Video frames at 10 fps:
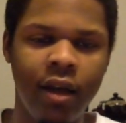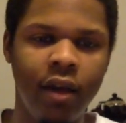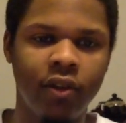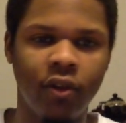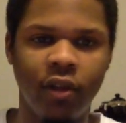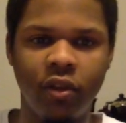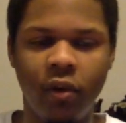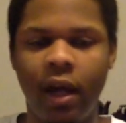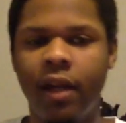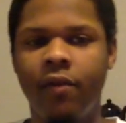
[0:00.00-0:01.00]
So he's going
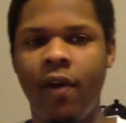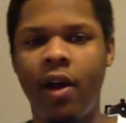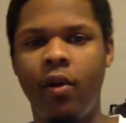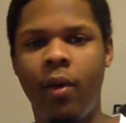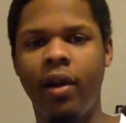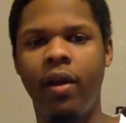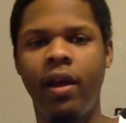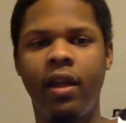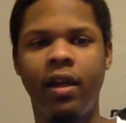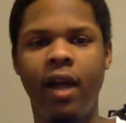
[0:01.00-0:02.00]
to have to find a way to
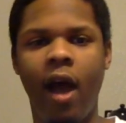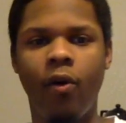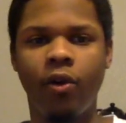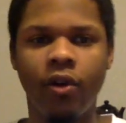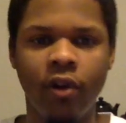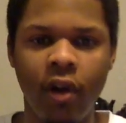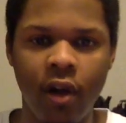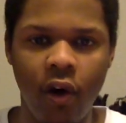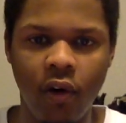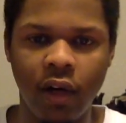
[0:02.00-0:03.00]
hit a counter
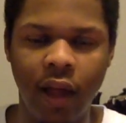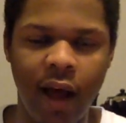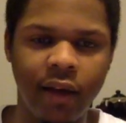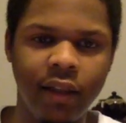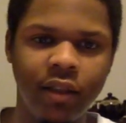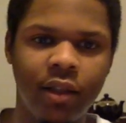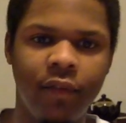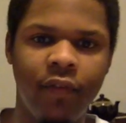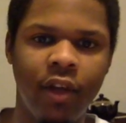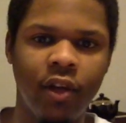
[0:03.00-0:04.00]
on a lot of these
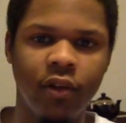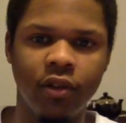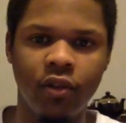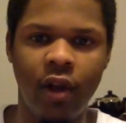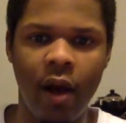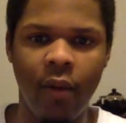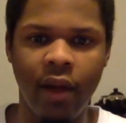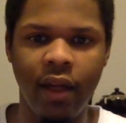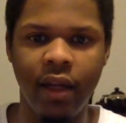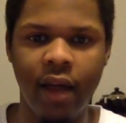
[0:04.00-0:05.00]
defenders, so that way
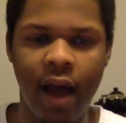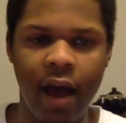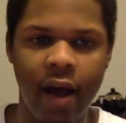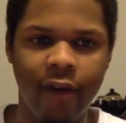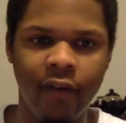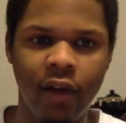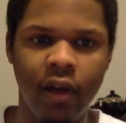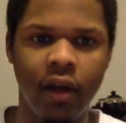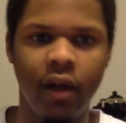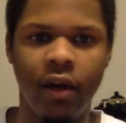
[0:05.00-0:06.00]
he can have
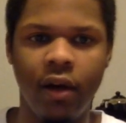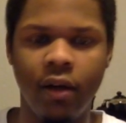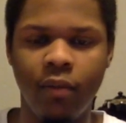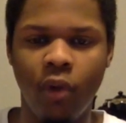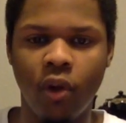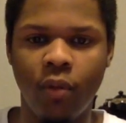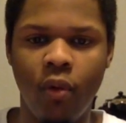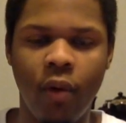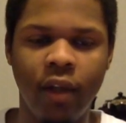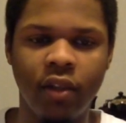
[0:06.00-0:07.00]
multiple
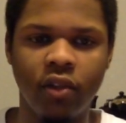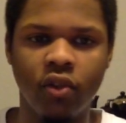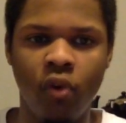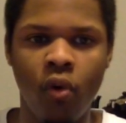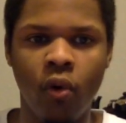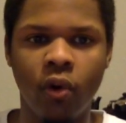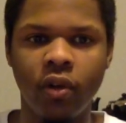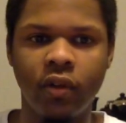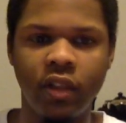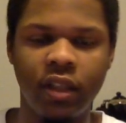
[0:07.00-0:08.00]
ways to score
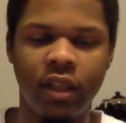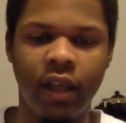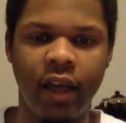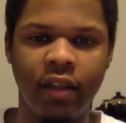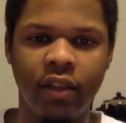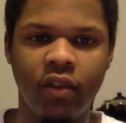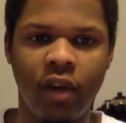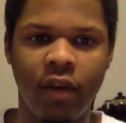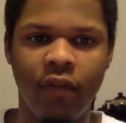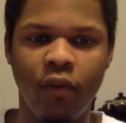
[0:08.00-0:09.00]
just in case they try
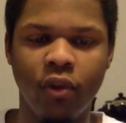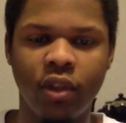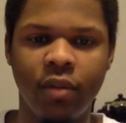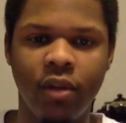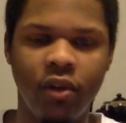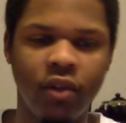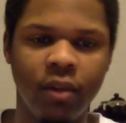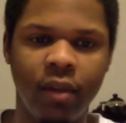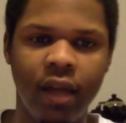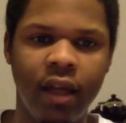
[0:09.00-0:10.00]
to force him to do
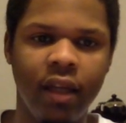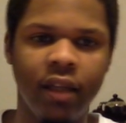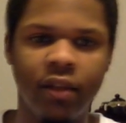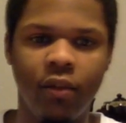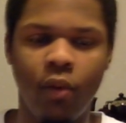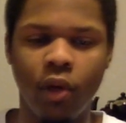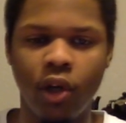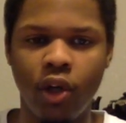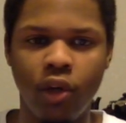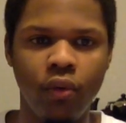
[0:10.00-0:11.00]
something he doesn't want to
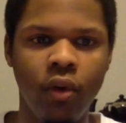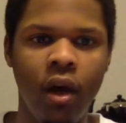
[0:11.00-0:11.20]
do.